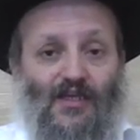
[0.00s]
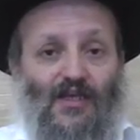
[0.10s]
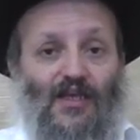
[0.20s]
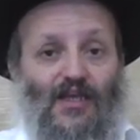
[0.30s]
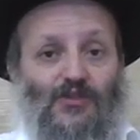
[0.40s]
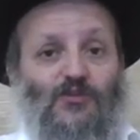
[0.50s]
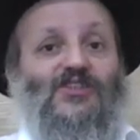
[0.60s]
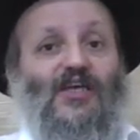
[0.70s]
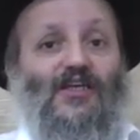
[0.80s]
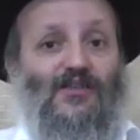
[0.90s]
And as we
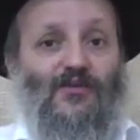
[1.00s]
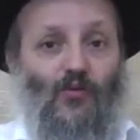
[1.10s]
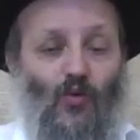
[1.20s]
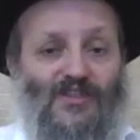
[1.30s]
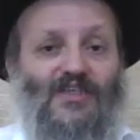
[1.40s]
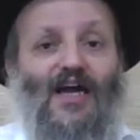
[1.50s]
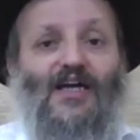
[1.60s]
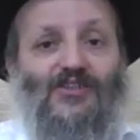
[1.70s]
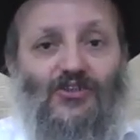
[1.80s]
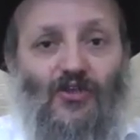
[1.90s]
said, what
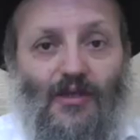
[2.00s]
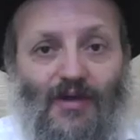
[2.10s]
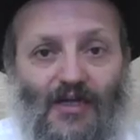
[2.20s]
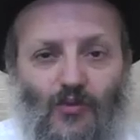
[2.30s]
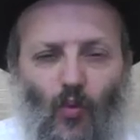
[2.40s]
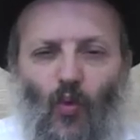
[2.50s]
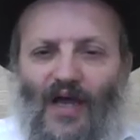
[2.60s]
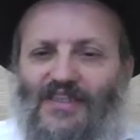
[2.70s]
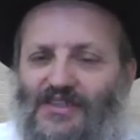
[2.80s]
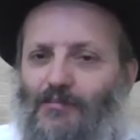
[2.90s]
Yachatz is all about.
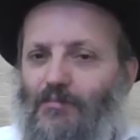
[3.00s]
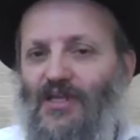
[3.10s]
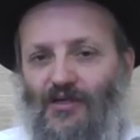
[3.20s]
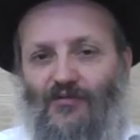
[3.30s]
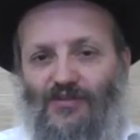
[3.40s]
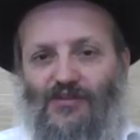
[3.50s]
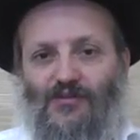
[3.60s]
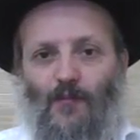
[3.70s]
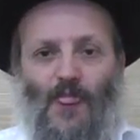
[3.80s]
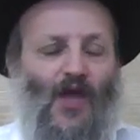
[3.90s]
What is the meaning of
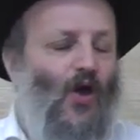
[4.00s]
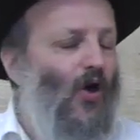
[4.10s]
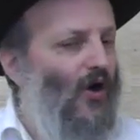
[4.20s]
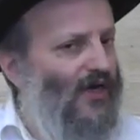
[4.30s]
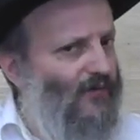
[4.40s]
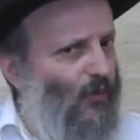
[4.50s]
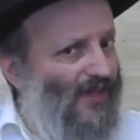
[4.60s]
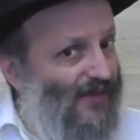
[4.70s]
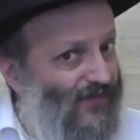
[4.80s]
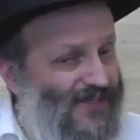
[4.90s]
it? And
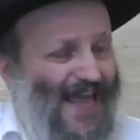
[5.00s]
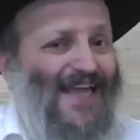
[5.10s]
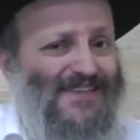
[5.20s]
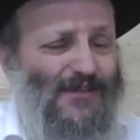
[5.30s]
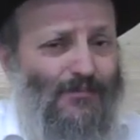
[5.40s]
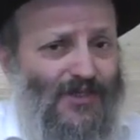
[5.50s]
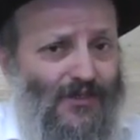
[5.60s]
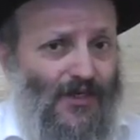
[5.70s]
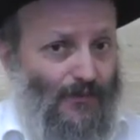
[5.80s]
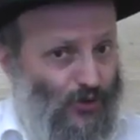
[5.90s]
if it has a
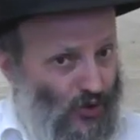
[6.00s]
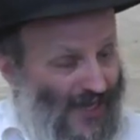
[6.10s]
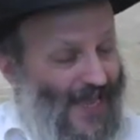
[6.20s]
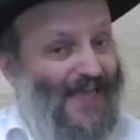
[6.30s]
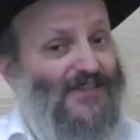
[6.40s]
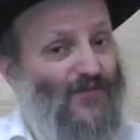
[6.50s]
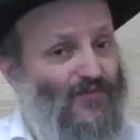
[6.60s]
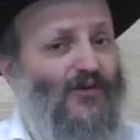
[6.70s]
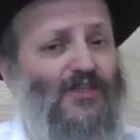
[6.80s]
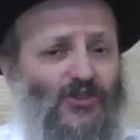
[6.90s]
meaning, and I'm sure it has a very